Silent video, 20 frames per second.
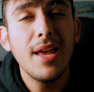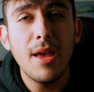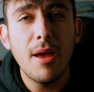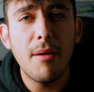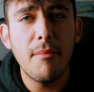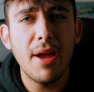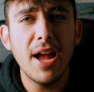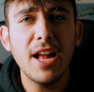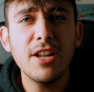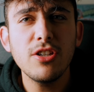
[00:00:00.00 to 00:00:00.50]

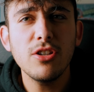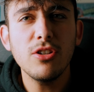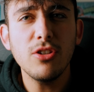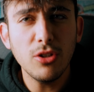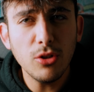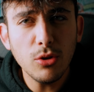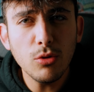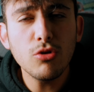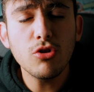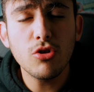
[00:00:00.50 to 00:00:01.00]
imagine
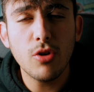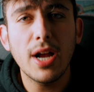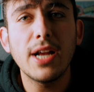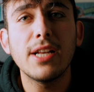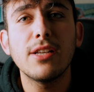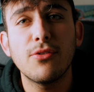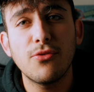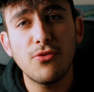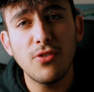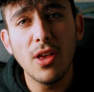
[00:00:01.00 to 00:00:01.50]
you
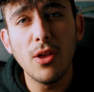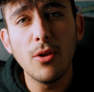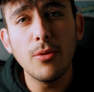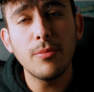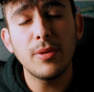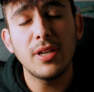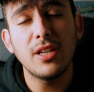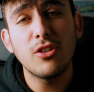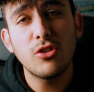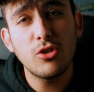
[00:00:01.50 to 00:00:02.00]
trying to
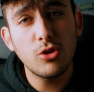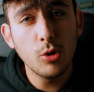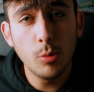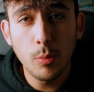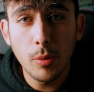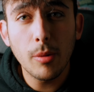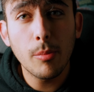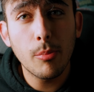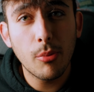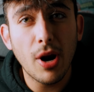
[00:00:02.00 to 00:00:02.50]
film in a
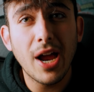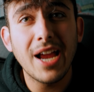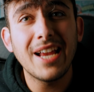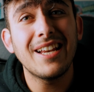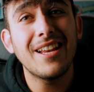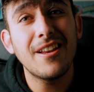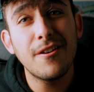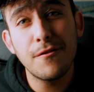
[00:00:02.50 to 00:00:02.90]
super bright